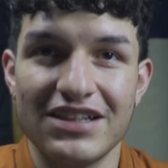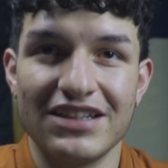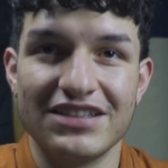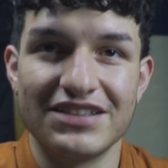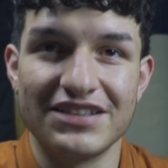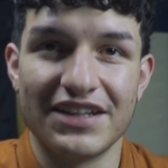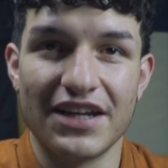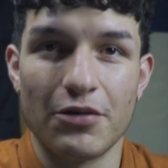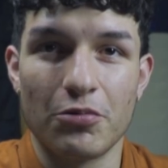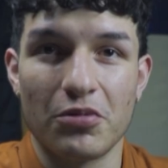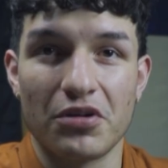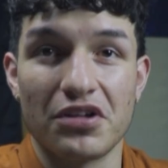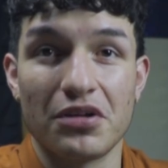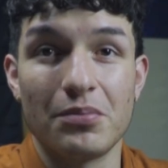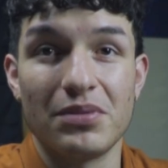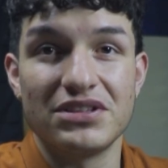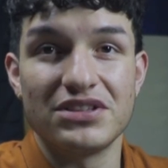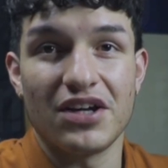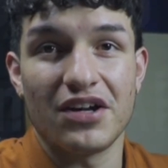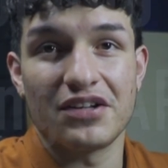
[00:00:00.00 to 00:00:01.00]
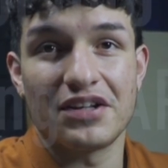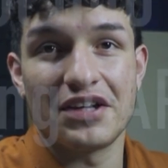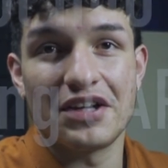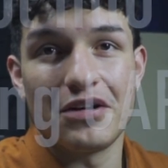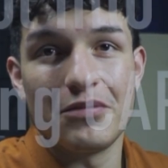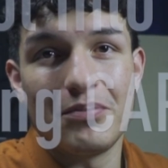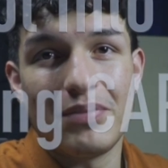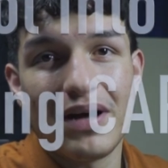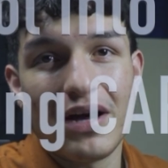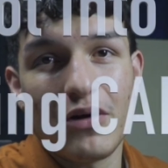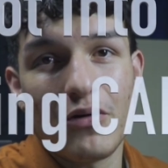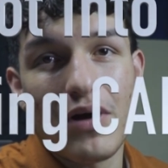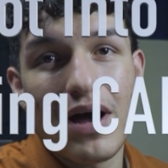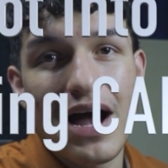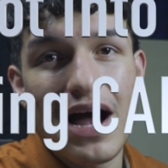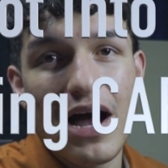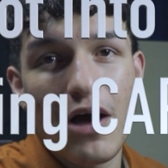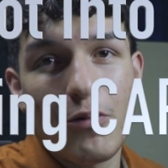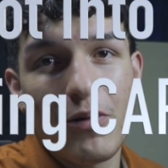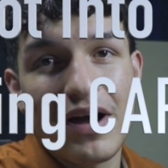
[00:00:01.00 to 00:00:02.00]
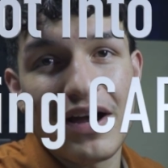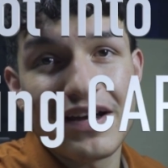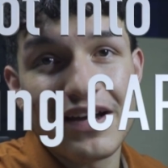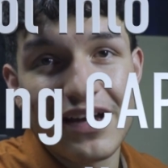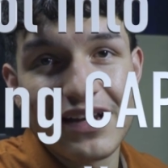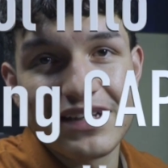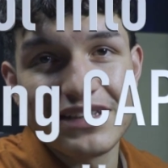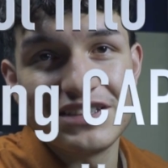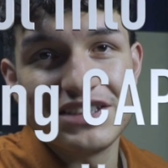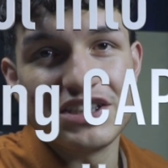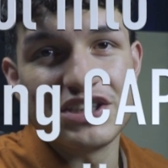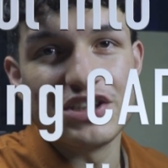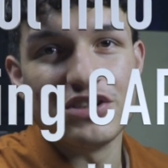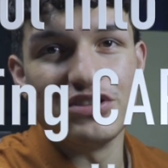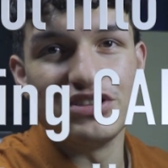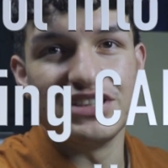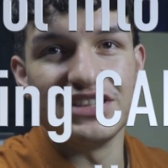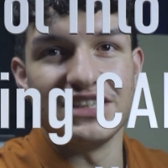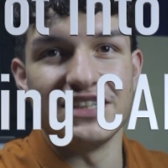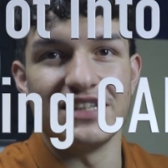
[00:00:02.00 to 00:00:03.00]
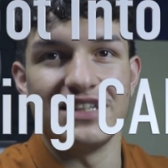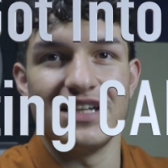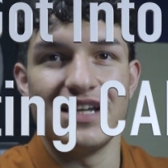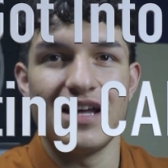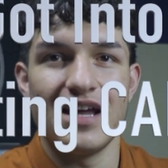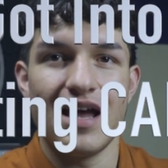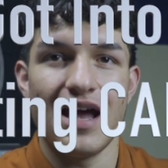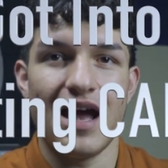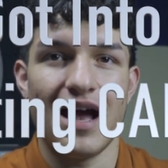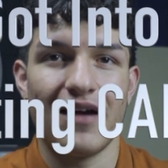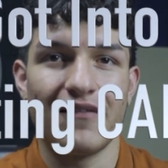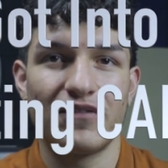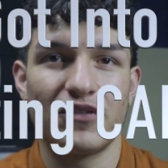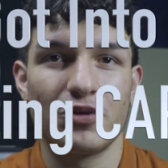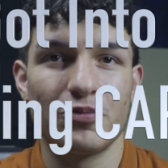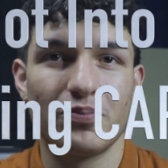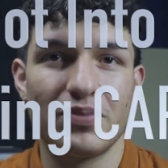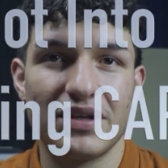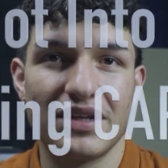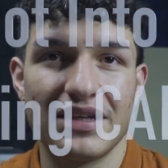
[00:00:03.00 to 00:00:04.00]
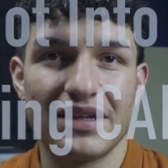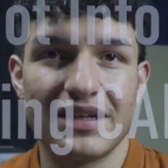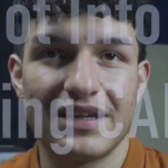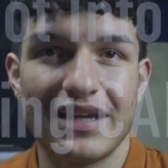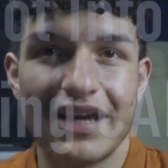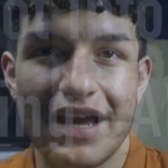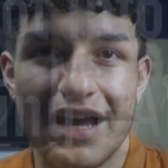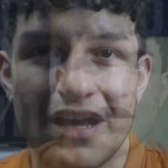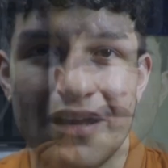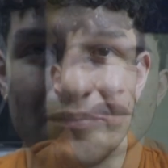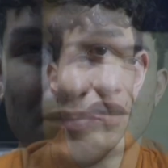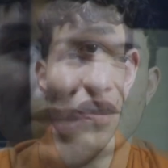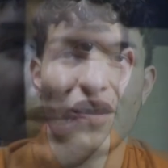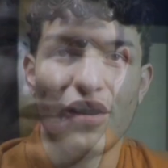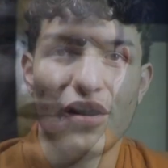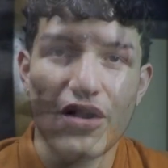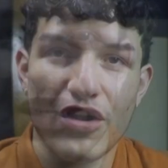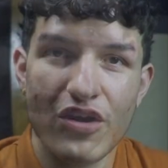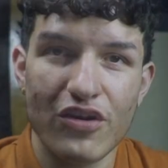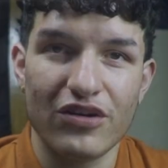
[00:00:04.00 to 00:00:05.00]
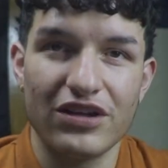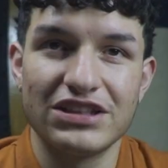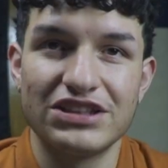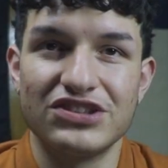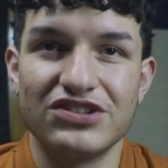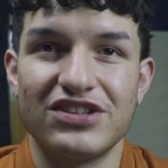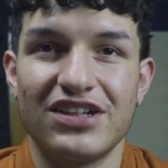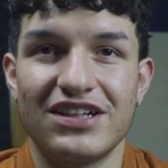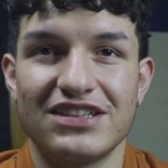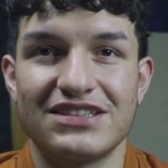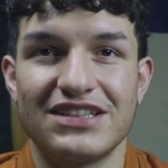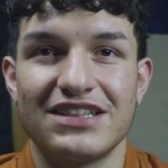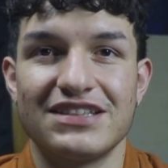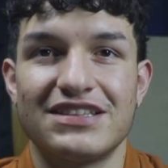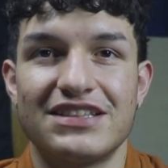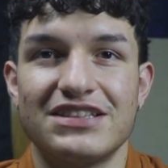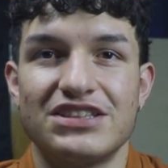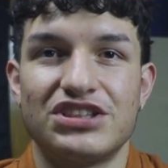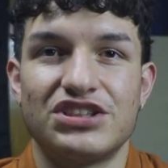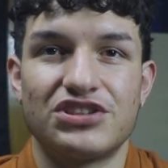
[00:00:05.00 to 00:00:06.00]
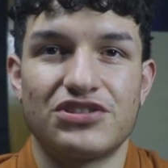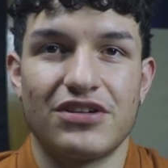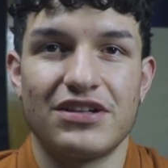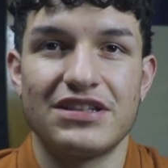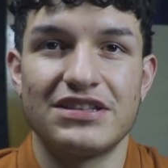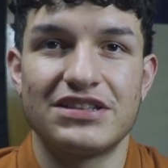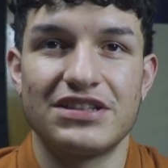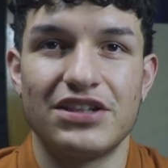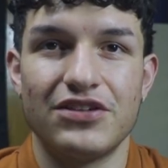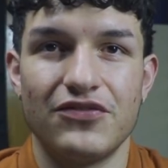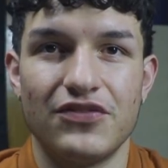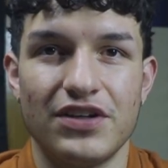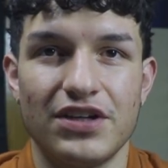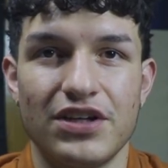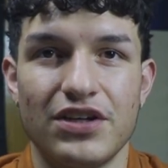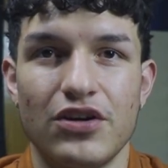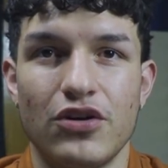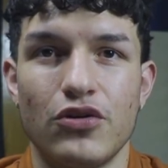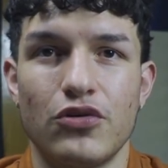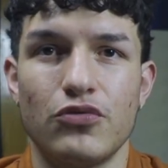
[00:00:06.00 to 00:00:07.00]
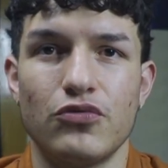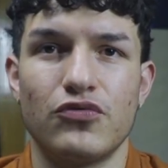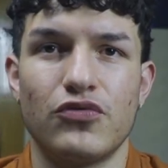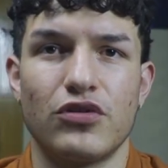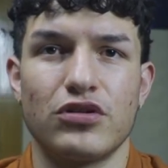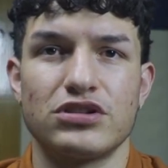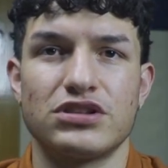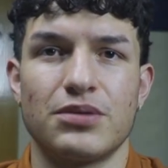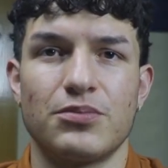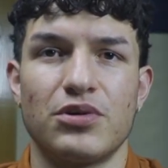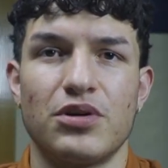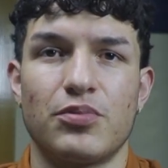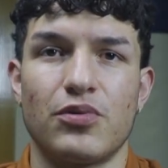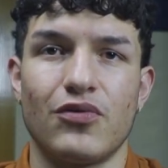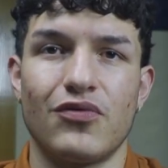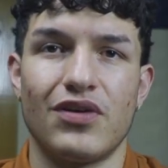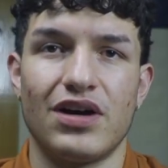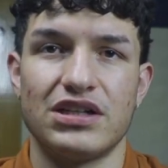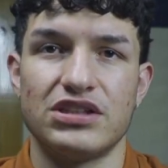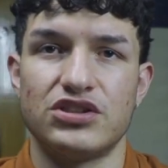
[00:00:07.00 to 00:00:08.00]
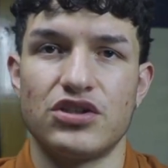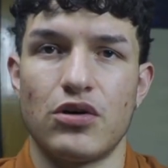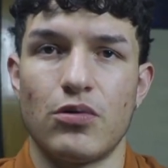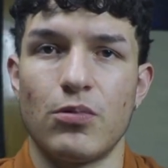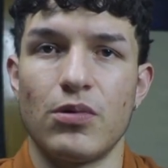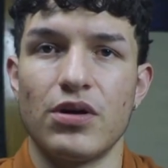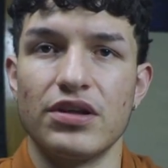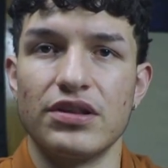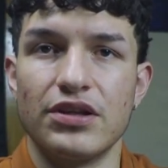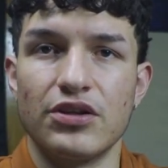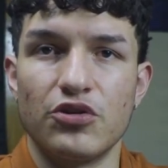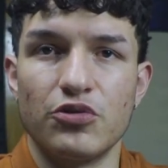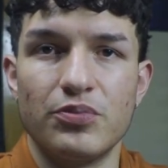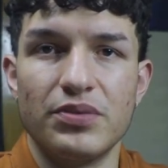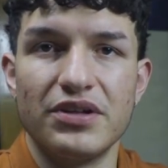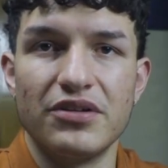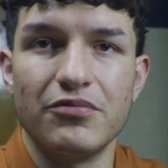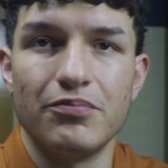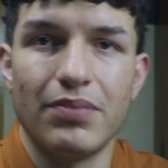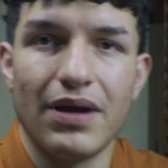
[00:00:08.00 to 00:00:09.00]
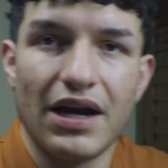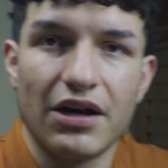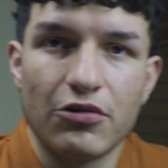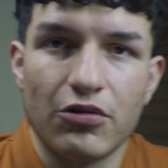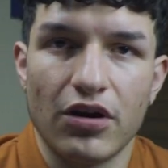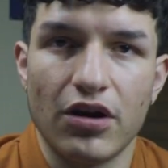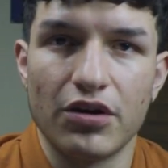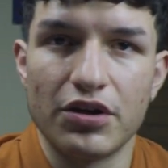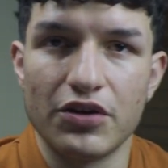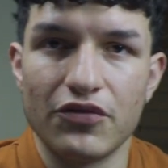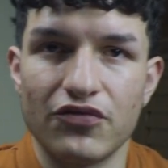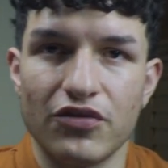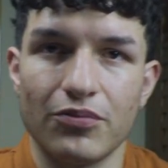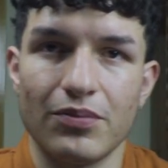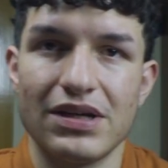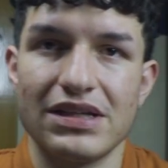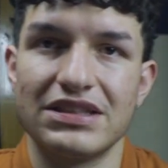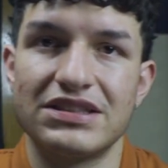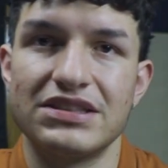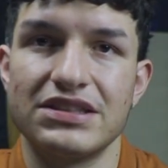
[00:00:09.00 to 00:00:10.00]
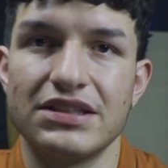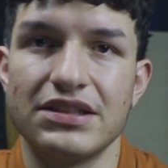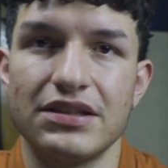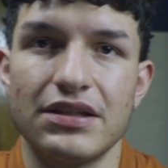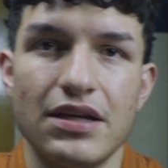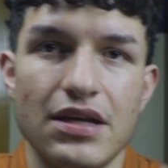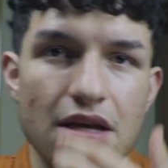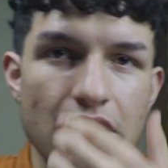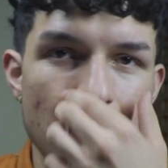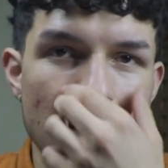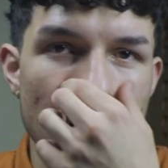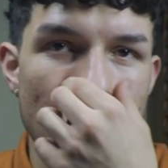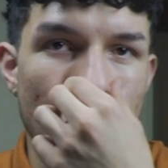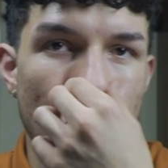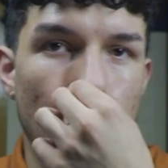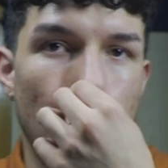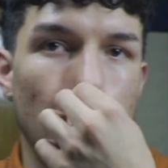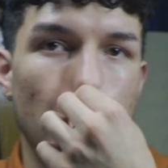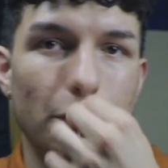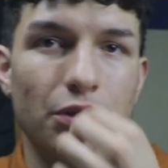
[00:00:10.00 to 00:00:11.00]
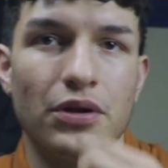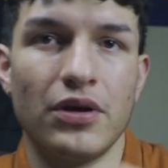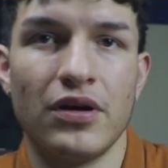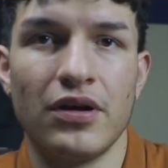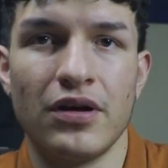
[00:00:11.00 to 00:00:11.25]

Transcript: and today we're going to be talking about how I got into UT after being capped. Alright, you guys, let's get straight into the video. First, I'm going to provide y'all with a little bit of background information on